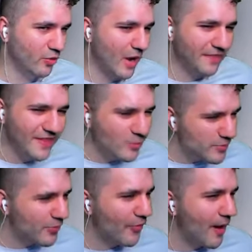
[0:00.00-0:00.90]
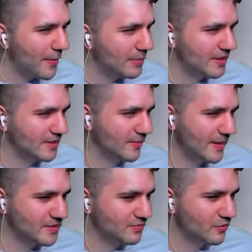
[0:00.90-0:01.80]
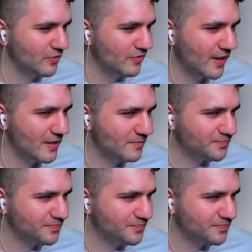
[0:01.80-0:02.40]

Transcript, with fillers: I think we probably did the best move, right?